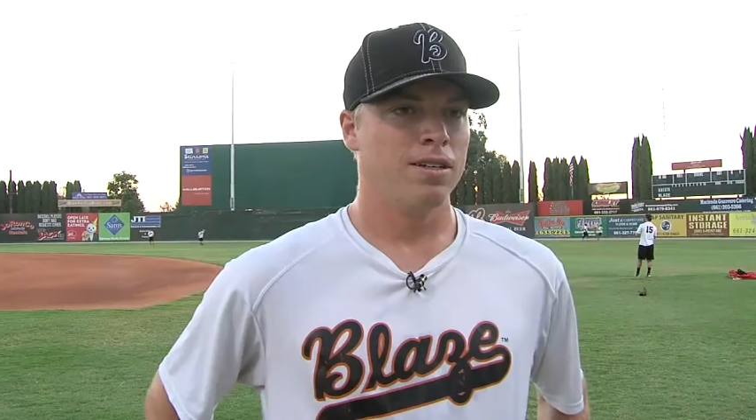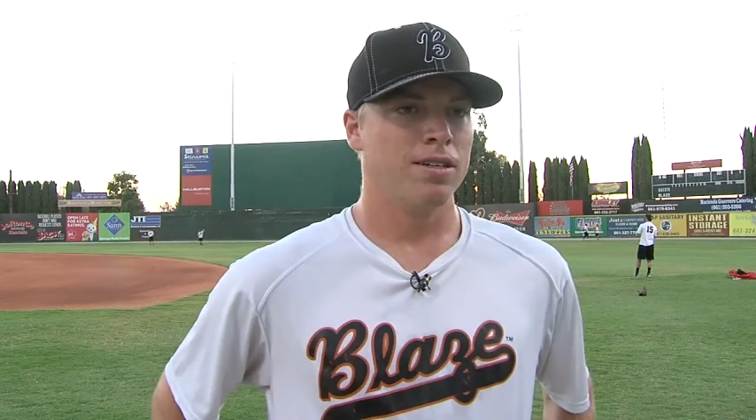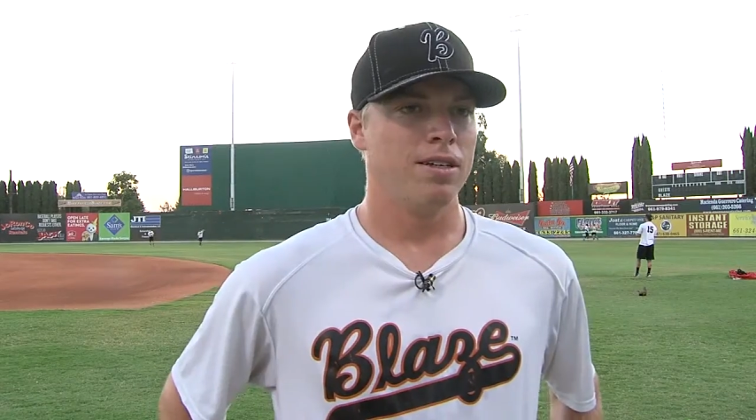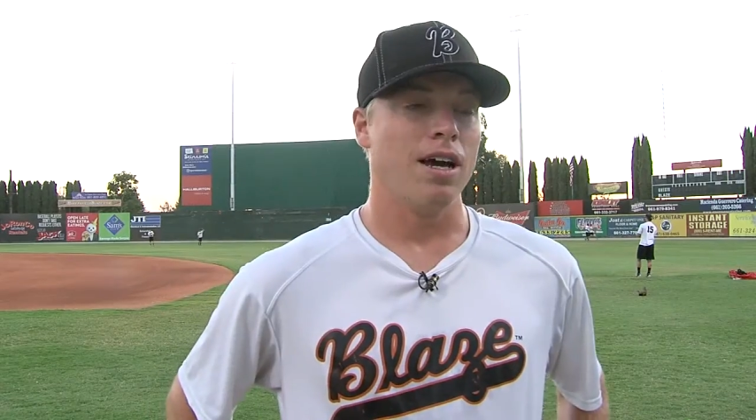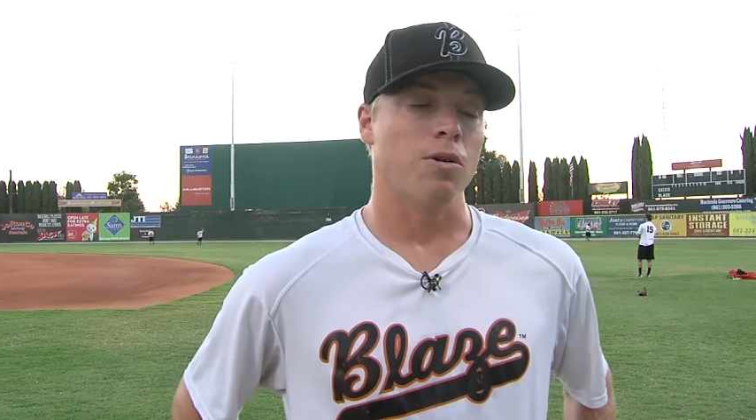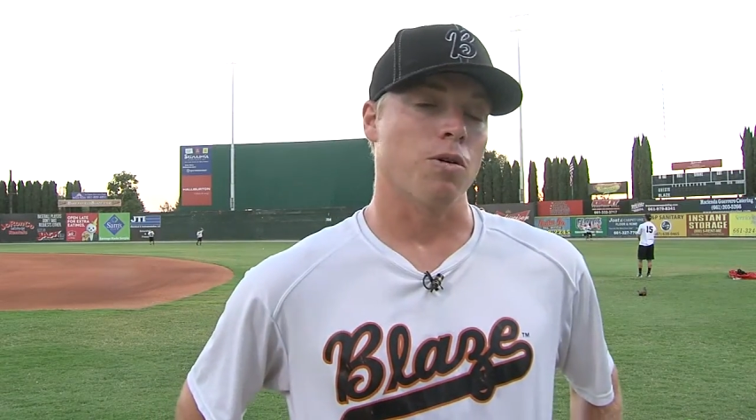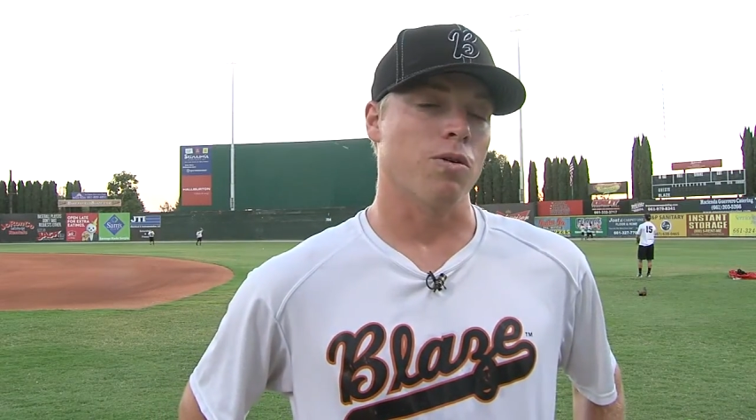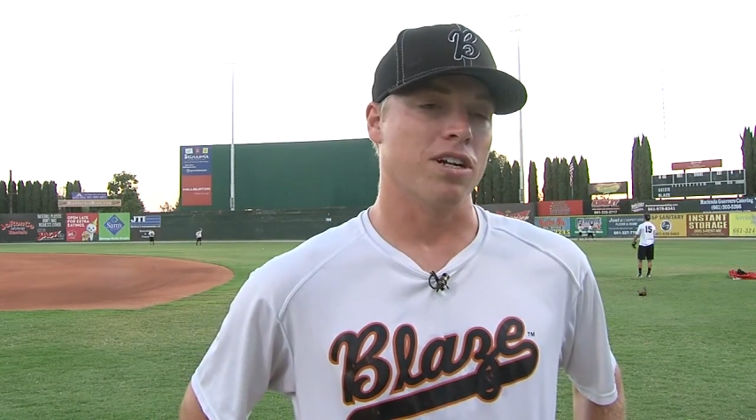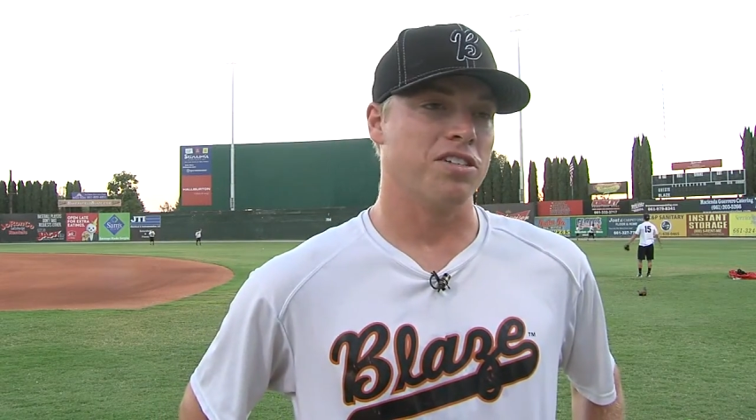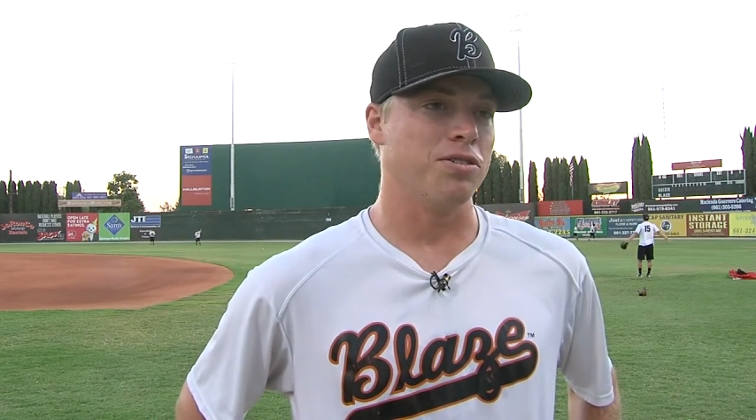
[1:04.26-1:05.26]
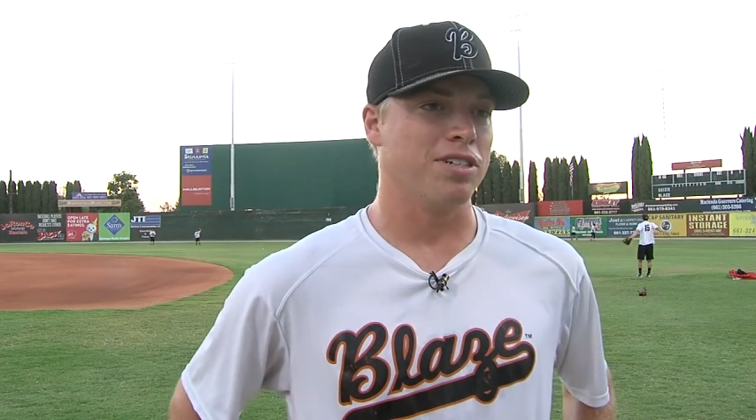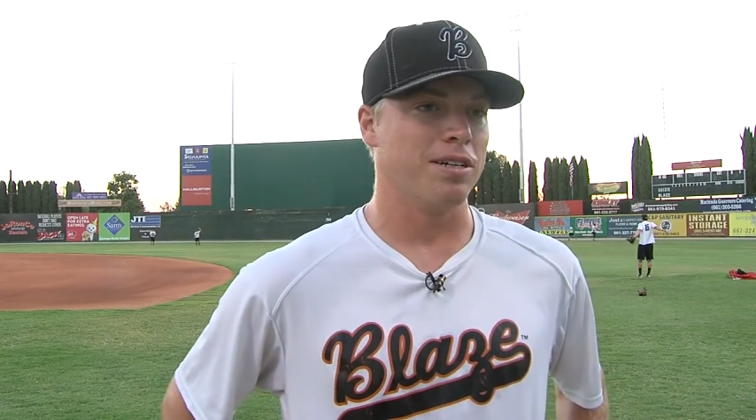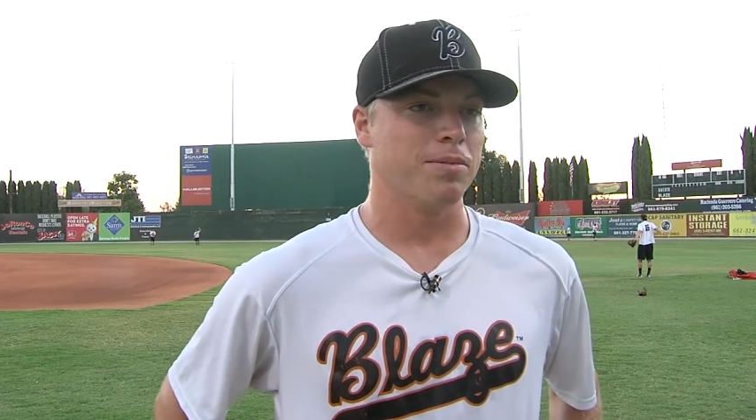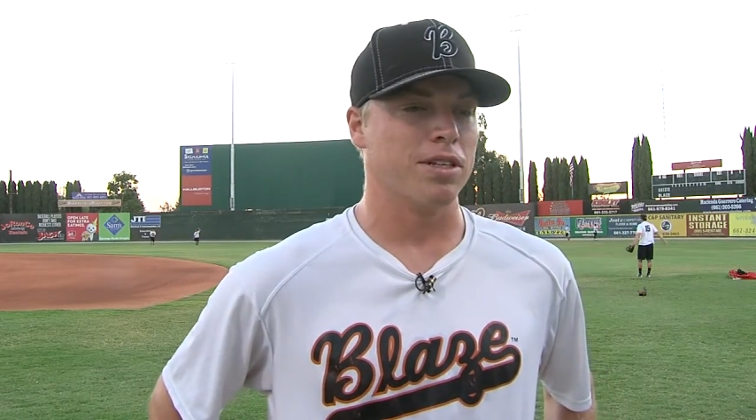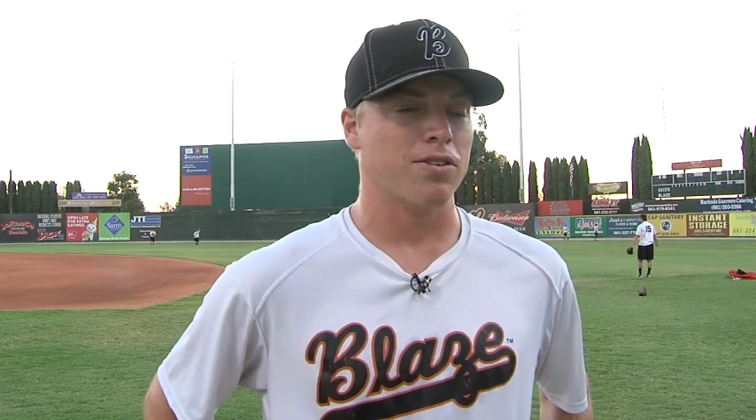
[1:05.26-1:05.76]
Yeah, we're one of two
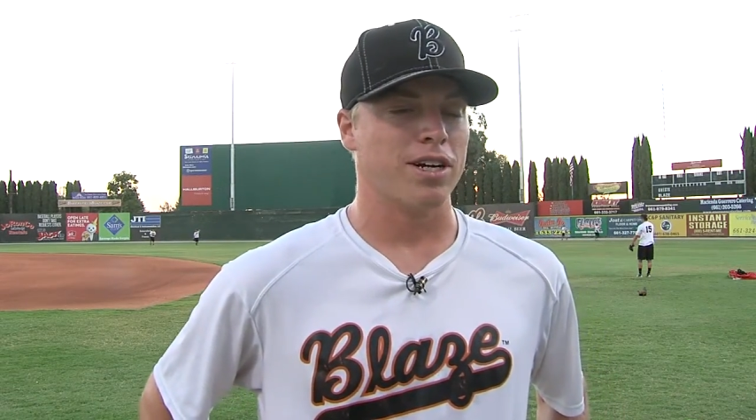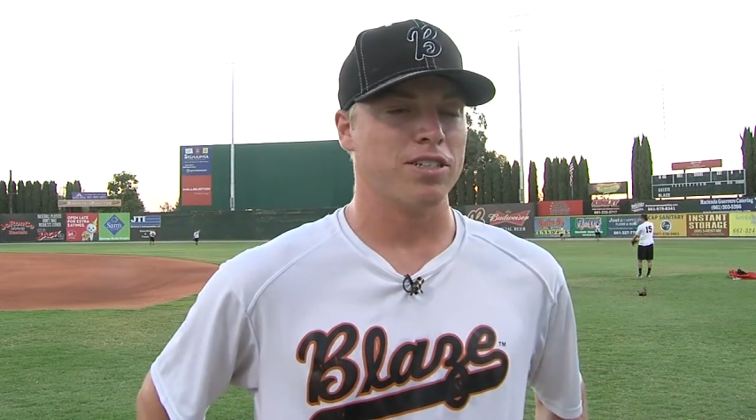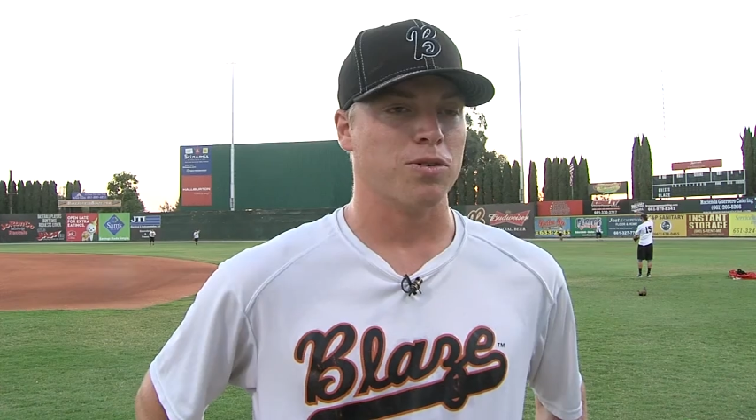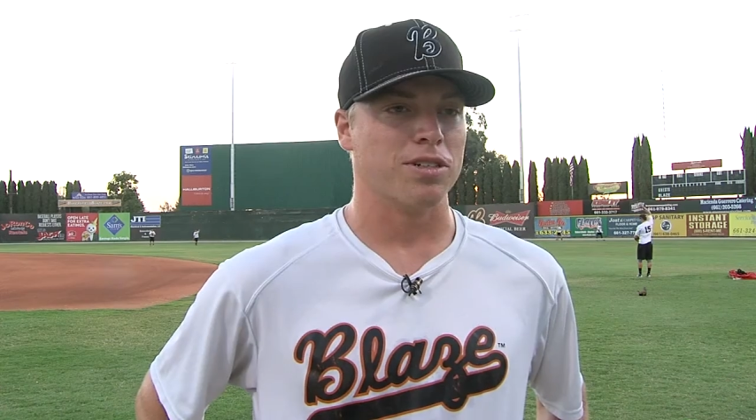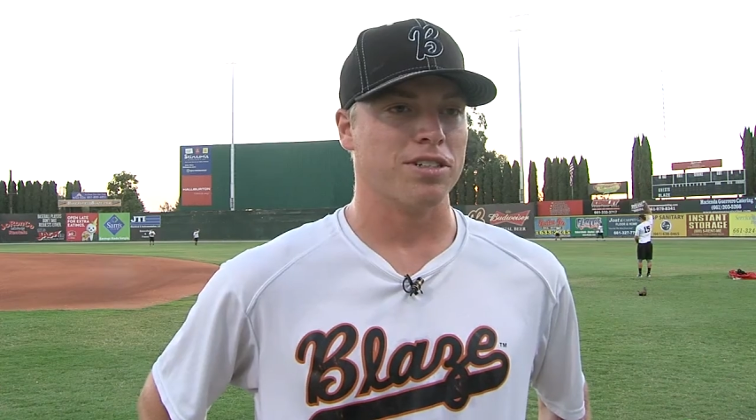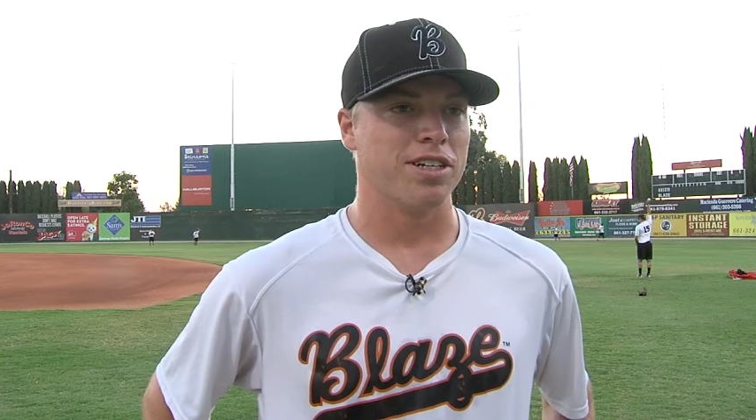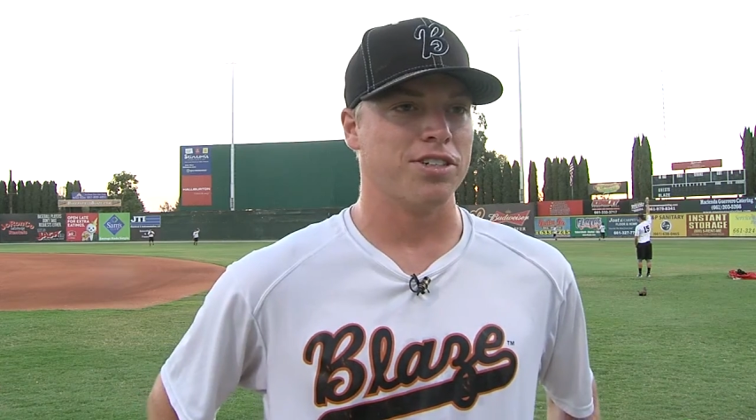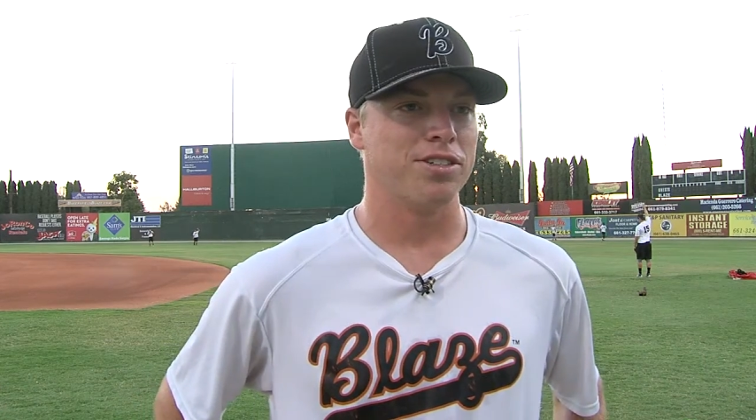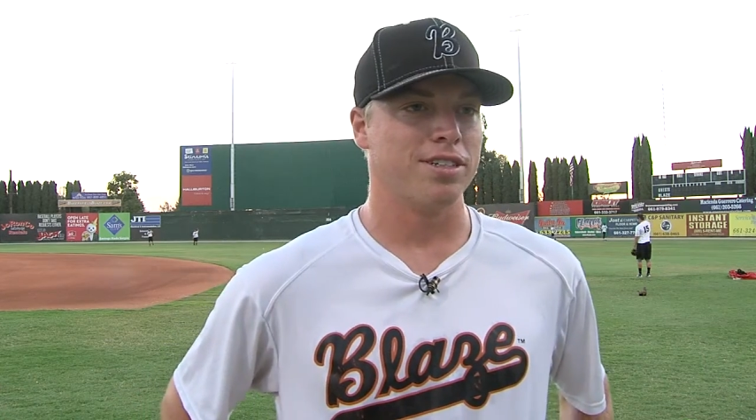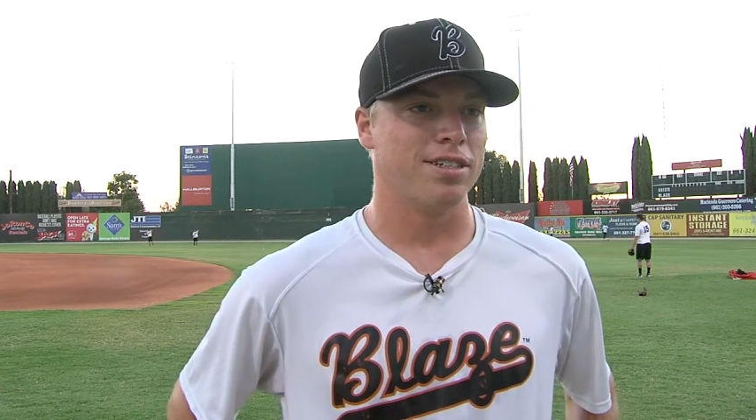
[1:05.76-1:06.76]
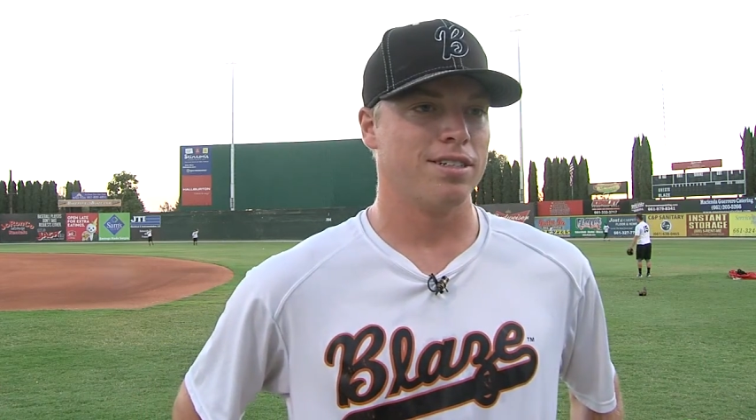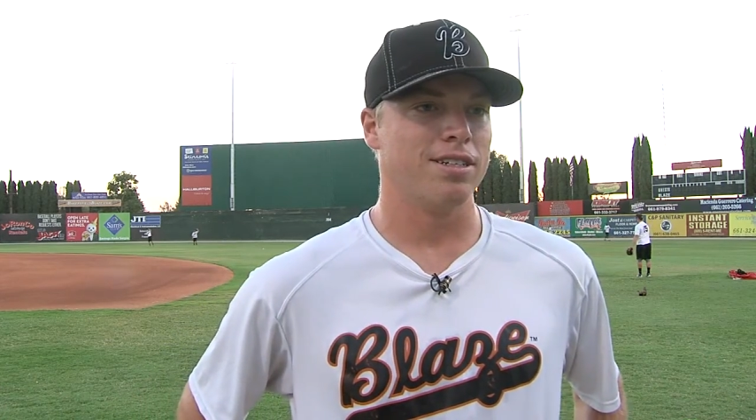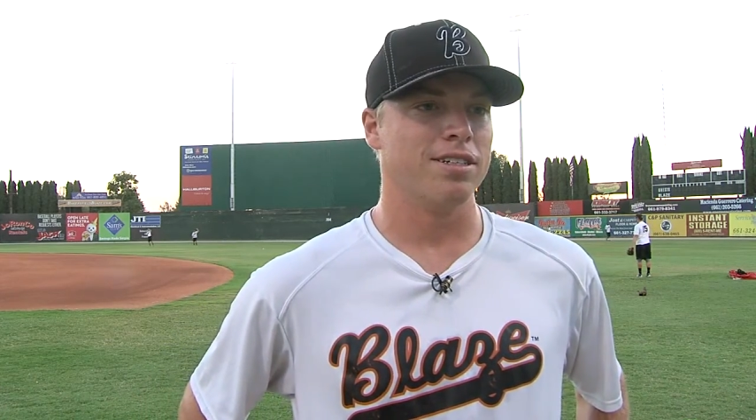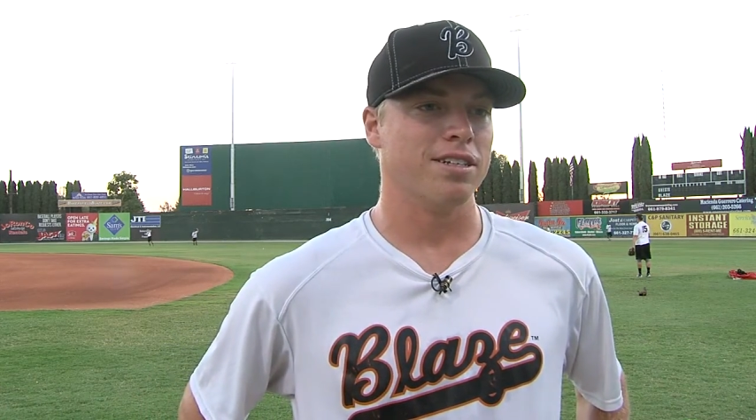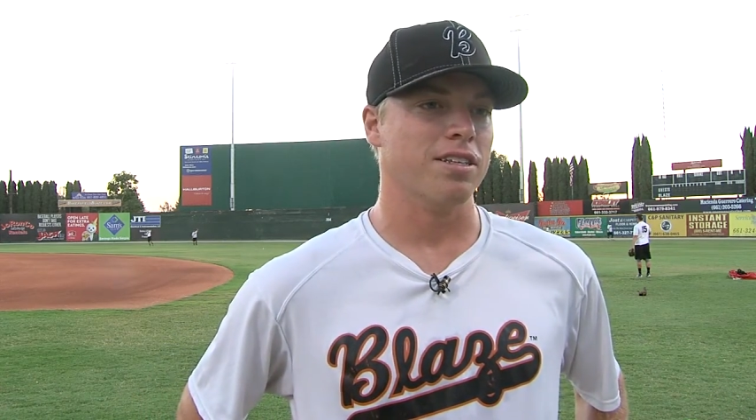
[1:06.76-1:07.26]
teams in the Reds organization that
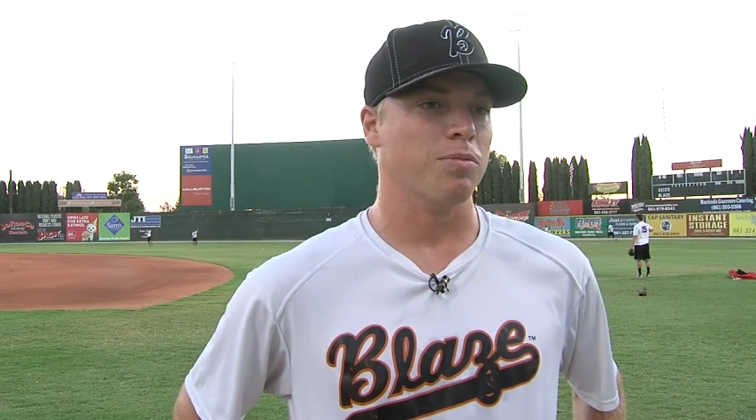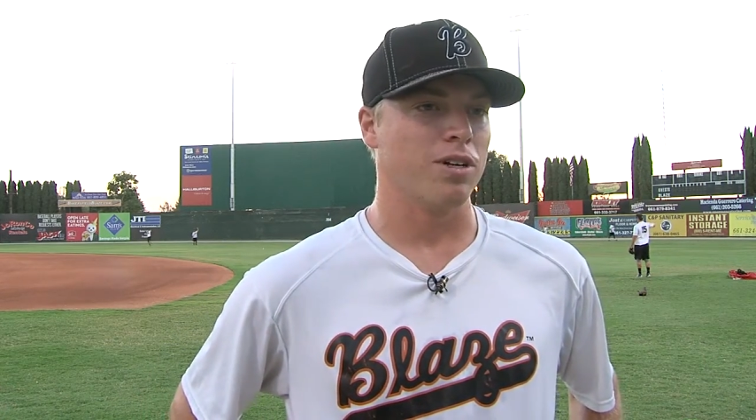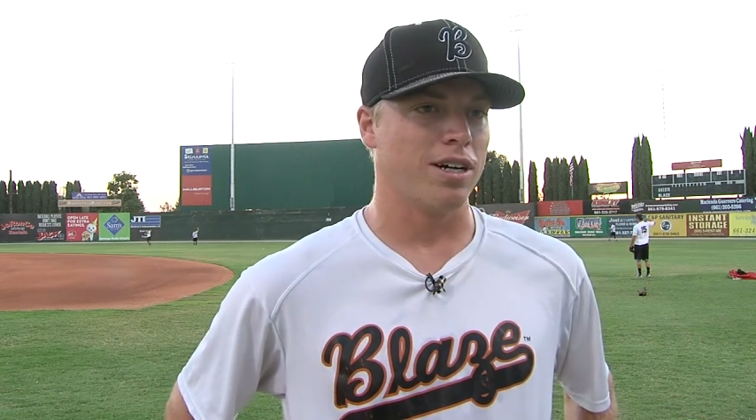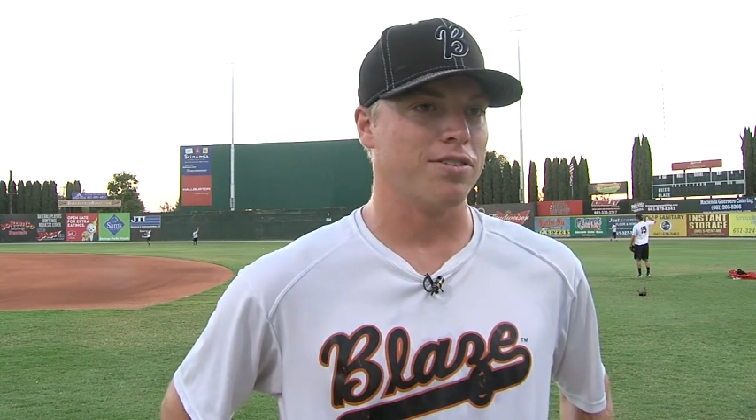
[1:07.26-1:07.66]
is in the playoffs,